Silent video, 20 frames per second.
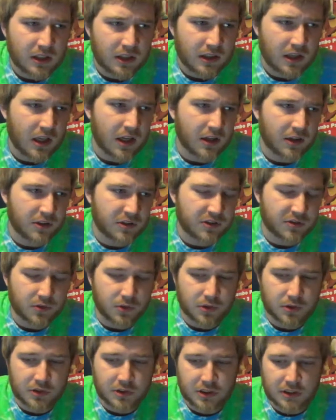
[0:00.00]
a lot of
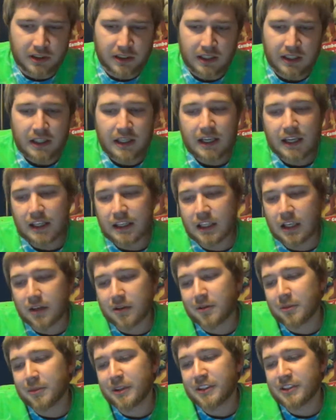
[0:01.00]
distortion, and then
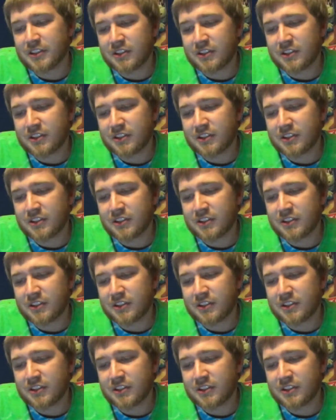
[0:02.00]
I'm going to be